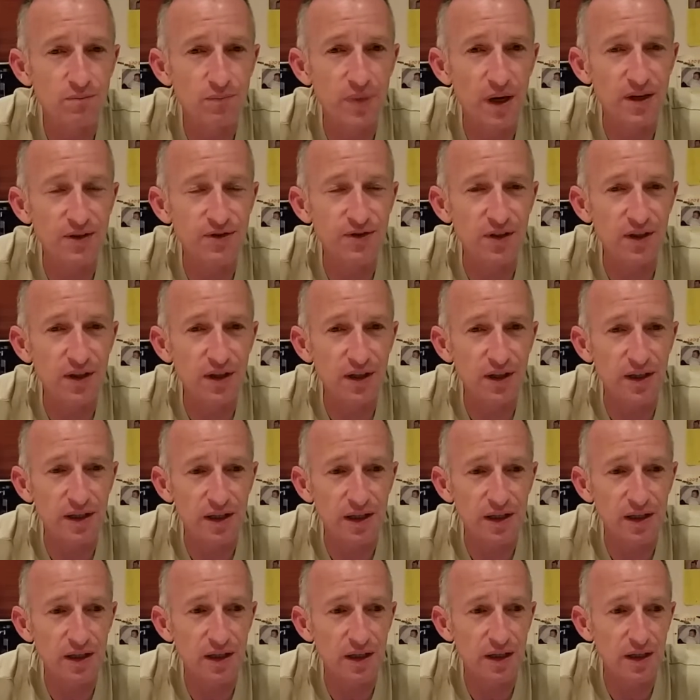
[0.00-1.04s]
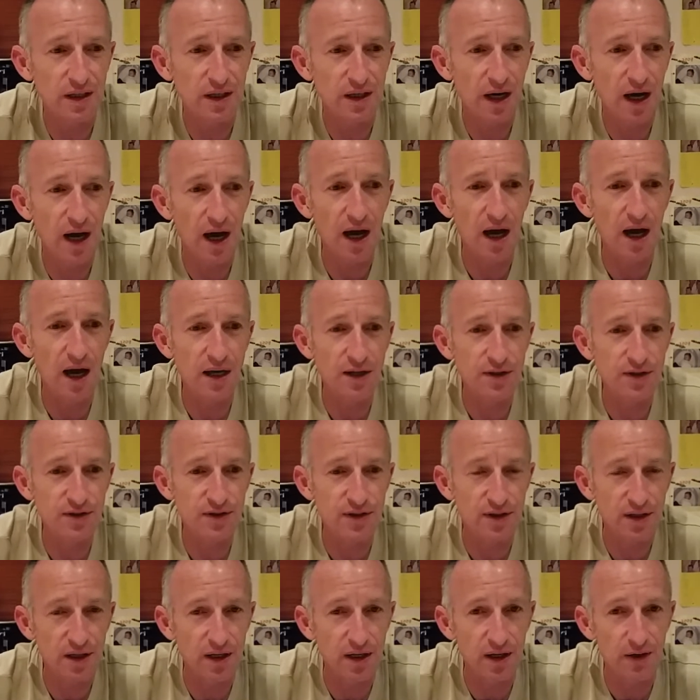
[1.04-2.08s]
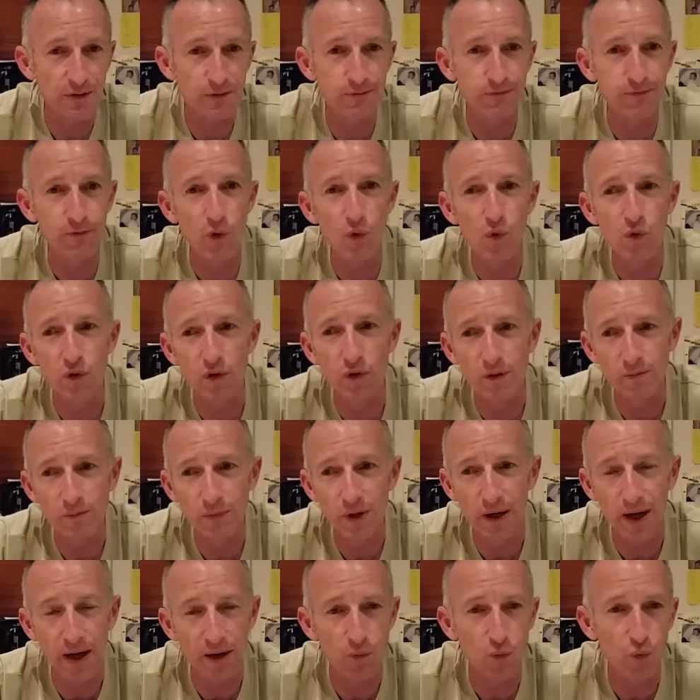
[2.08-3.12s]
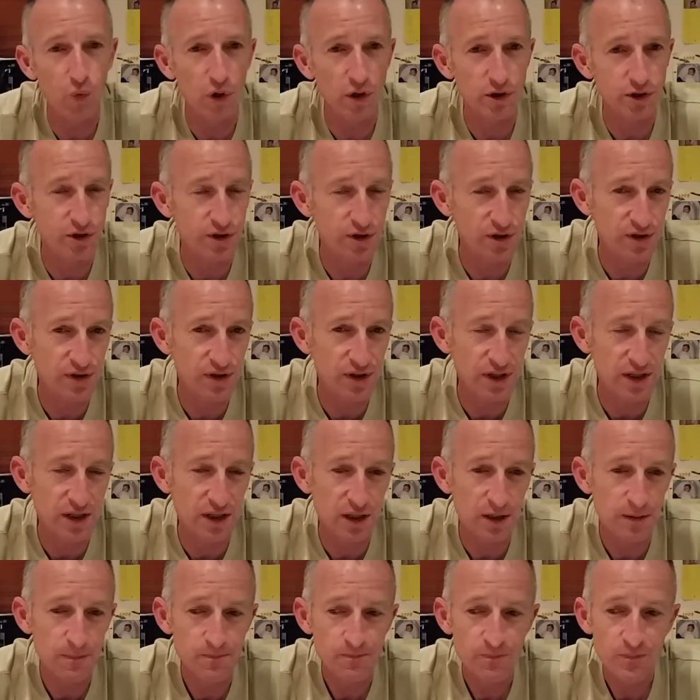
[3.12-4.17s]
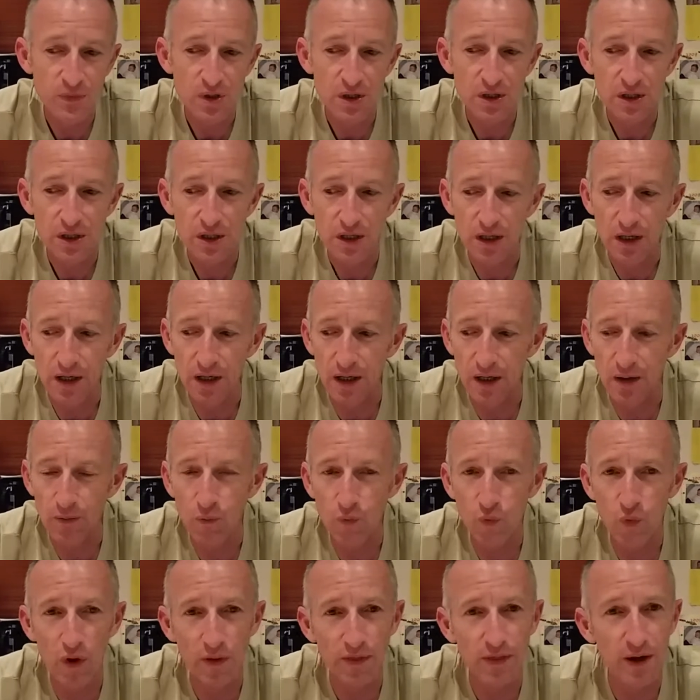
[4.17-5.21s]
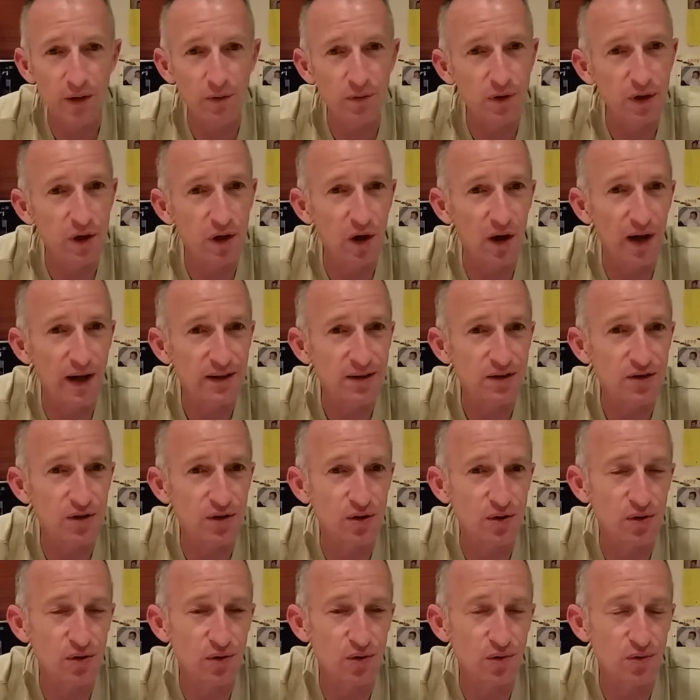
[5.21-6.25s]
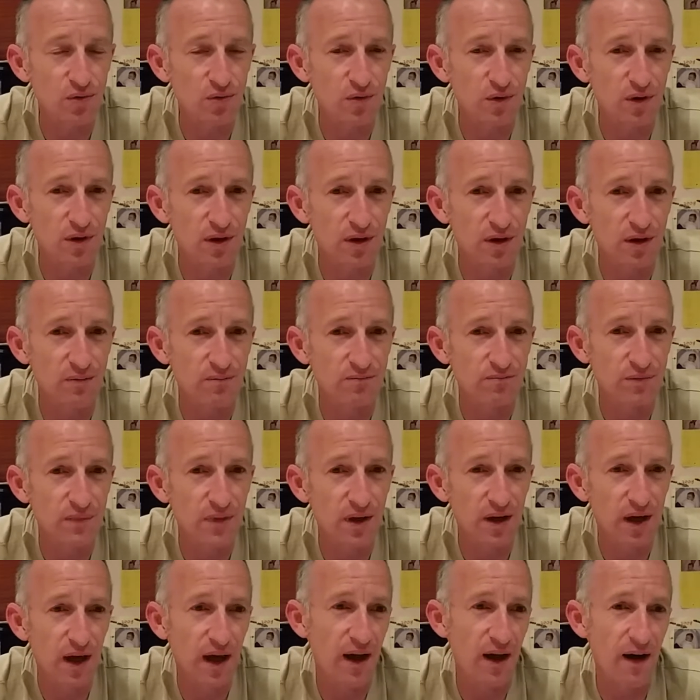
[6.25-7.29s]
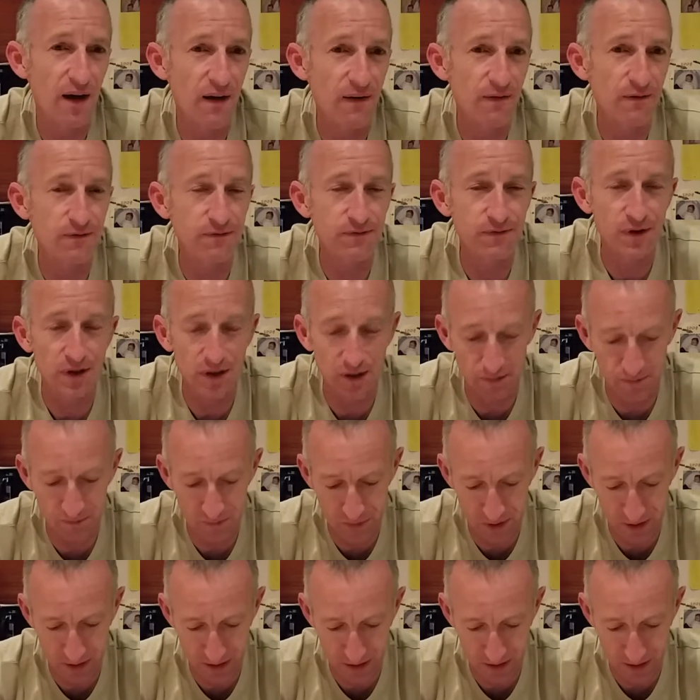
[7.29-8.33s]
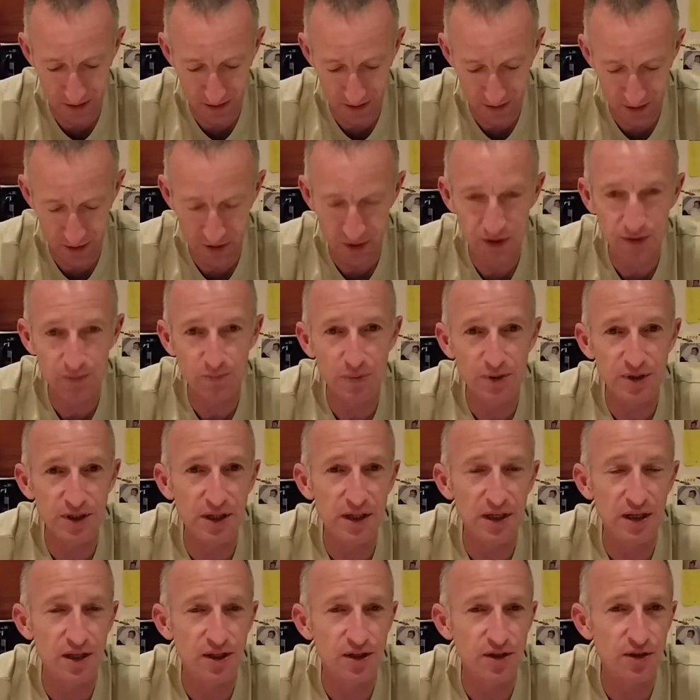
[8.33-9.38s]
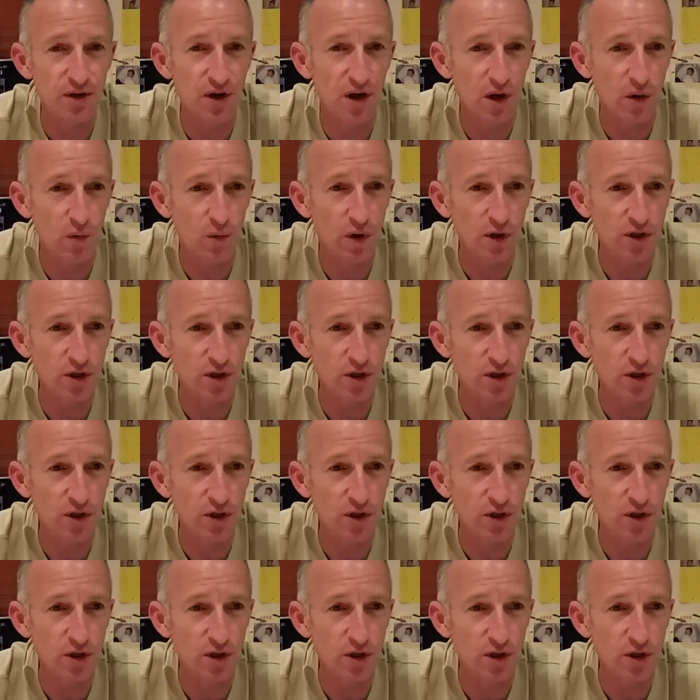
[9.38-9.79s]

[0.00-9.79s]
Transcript: basically asked a forum at Watch You Seek what they would like to have in this particular style of